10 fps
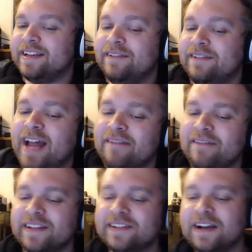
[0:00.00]
Even
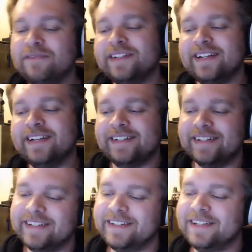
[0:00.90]
having this
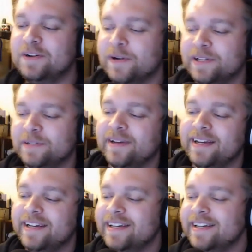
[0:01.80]
conversation just annoys me.